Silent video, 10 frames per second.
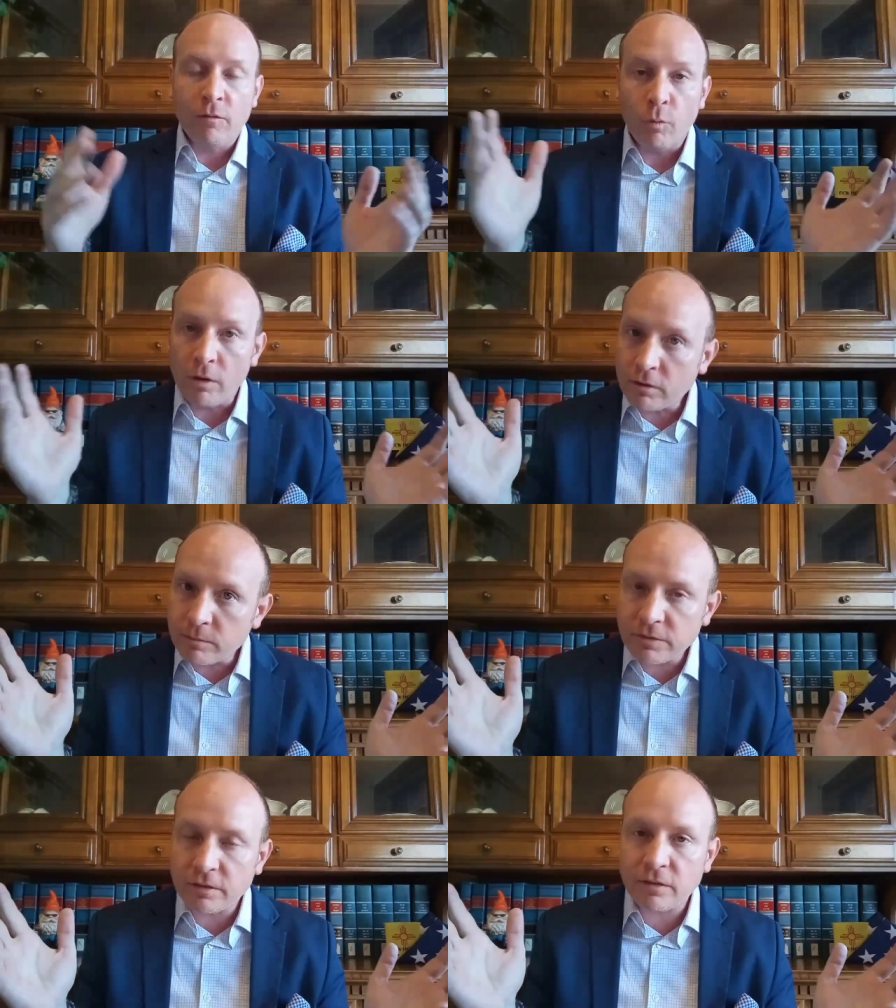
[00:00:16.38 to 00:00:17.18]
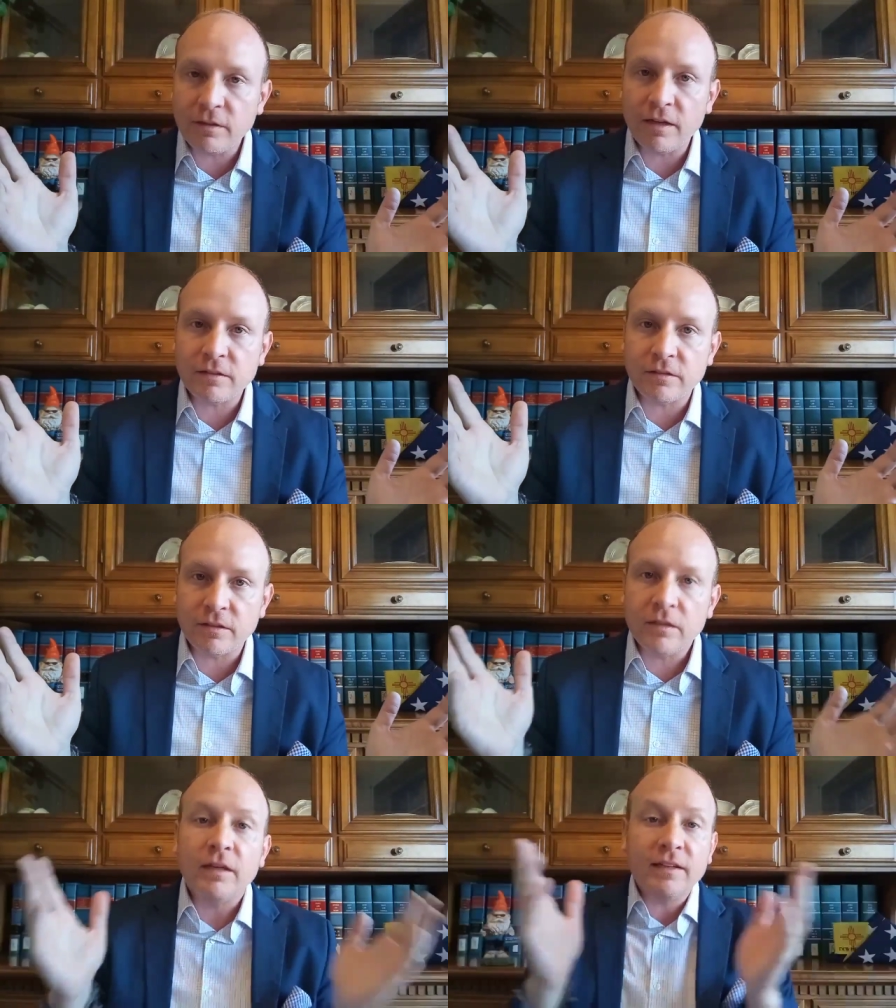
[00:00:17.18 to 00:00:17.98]
Welcome to the
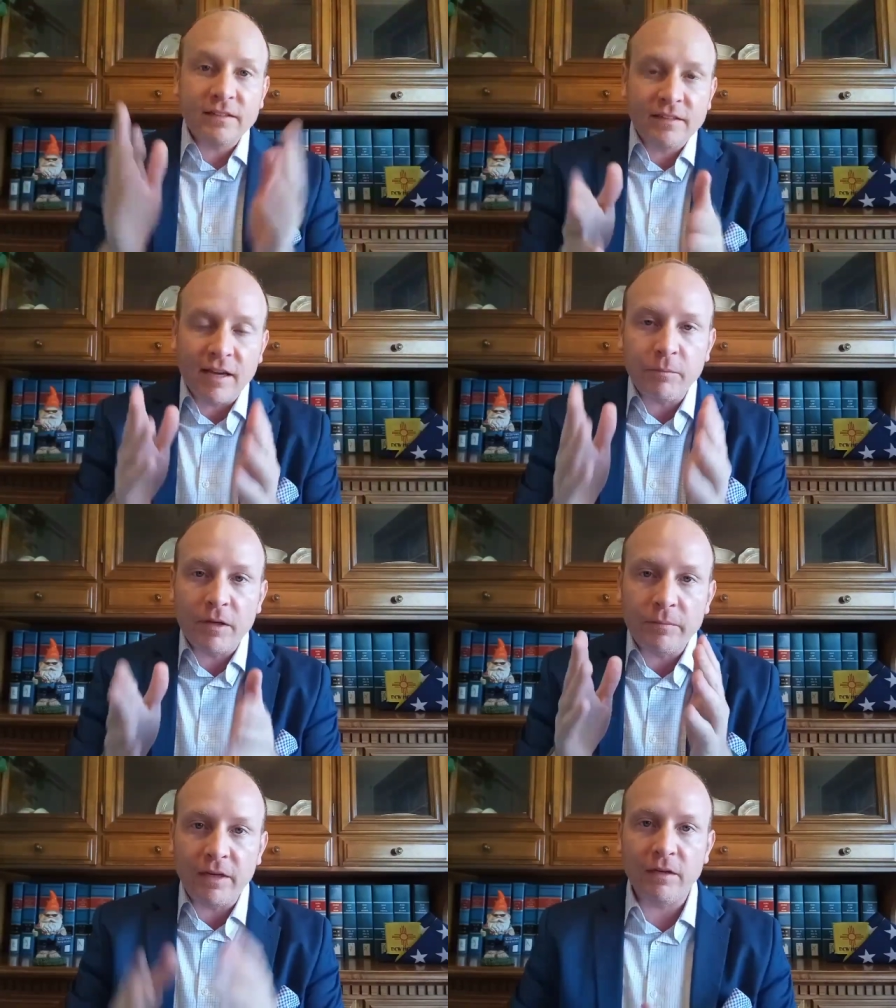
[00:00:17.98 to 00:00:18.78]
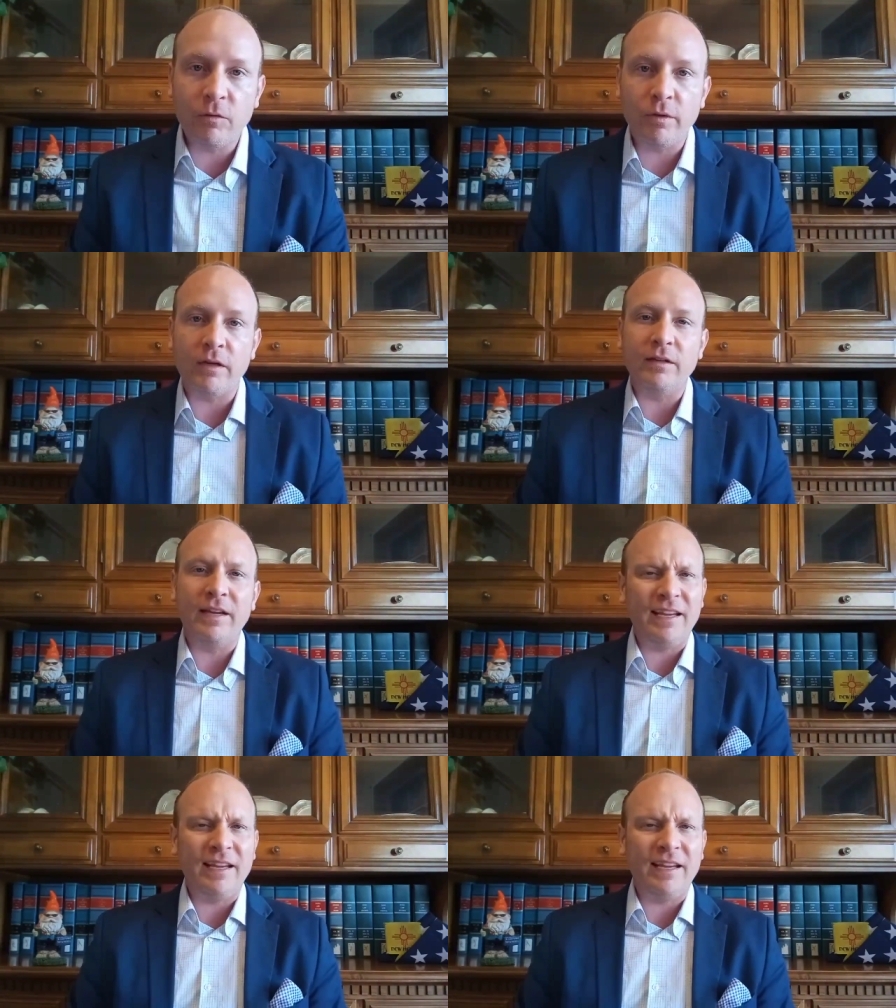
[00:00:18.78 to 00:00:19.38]
desert. It's time to update your will.